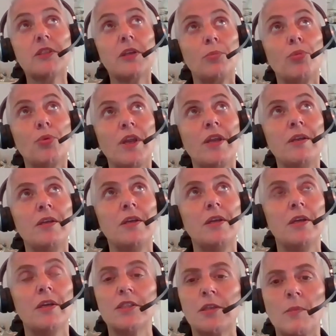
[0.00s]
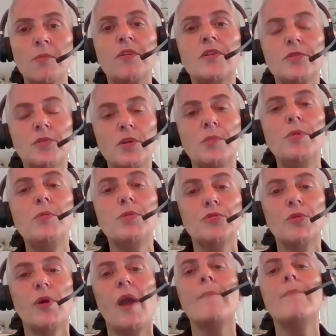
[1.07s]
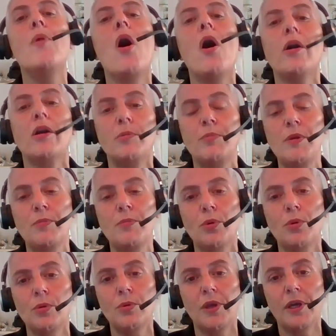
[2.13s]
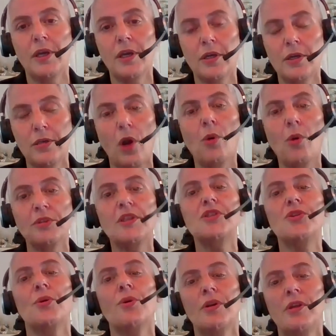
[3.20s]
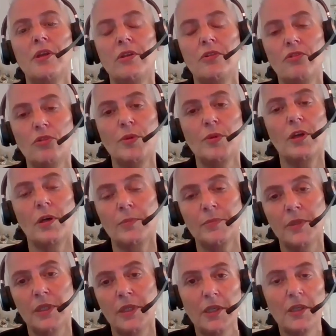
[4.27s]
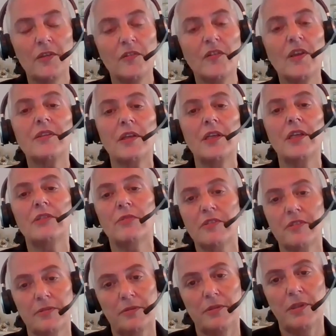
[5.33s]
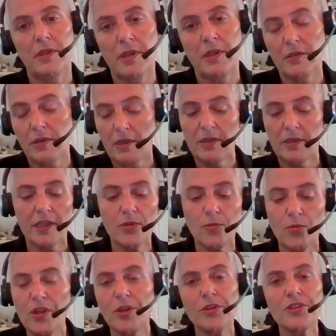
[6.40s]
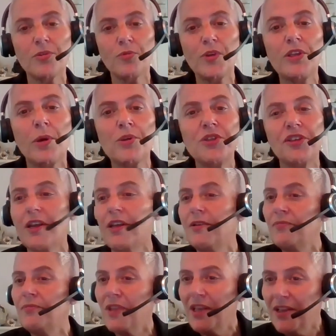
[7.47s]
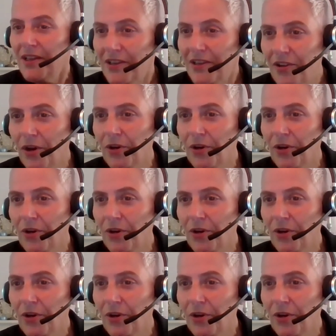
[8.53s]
bring something to the people, to embark people, go on the journey to become data literate. And that we don't say they're